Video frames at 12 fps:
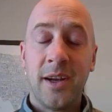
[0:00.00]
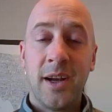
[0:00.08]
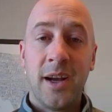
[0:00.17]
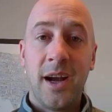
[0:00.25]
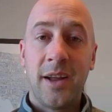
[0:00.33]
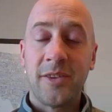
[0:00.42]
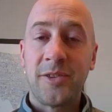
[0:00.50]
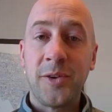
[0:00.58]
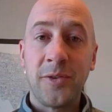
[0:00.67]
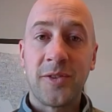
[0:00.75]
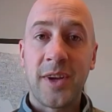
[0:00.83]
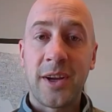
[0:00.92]
officials
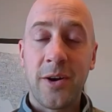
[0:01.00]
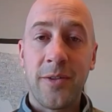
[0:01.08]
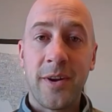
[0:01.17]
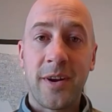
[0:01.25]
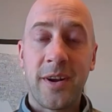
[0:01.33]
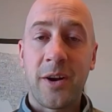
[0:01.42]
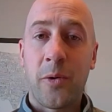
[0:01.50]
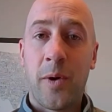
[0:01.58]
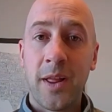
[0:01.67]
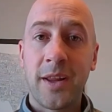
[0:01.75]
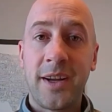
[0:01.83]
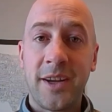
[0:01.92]
like Rumler say
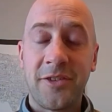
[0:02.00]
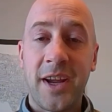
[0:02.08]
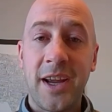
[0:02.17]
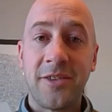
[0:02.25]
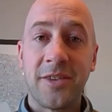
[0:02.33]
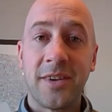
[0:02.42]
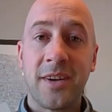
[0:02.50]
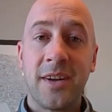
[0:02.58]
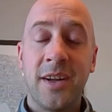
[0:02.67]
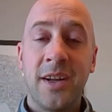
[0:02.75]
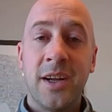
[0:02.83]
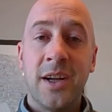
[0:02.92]
it's a little too
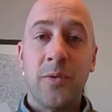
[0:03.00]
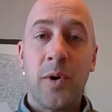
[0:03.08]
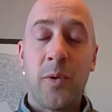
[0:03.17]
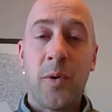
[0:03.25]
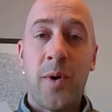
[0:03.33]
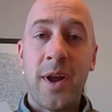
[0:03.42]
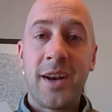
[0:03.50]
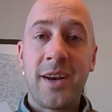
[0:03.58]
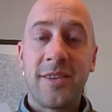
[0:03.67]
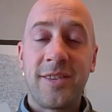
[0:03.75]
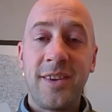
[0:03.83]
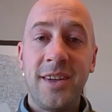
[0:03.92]
late. What we're wanting to
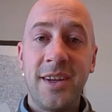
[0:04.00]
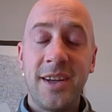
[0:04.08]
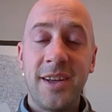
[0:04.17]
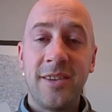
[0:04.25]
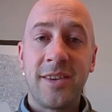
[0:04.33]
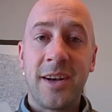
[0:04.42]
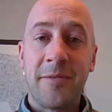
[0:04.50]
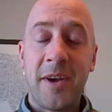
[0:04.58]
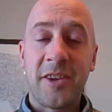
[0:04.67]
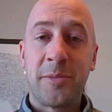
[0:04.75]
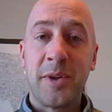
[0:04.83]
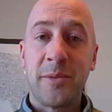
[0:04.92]
see is an
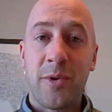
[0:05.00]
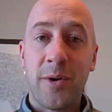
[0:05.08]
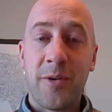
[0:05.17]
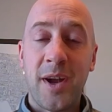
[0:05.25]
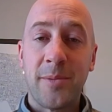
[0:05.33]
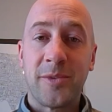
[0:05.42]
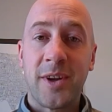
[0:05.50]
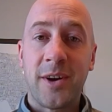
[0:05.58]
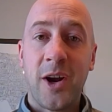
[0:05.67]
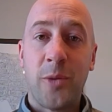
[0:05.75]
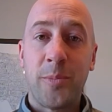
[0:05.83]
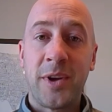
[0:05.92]
investment in programs that are
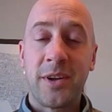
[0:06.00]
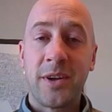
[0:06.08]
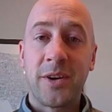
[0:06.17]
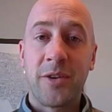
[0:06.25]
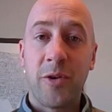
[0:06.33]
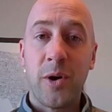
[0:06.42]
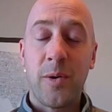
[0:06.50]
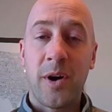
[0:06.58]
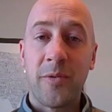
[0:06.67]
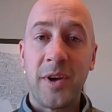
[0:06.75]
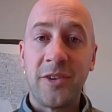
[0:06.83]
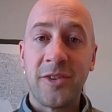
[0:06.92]
helping to grow our region's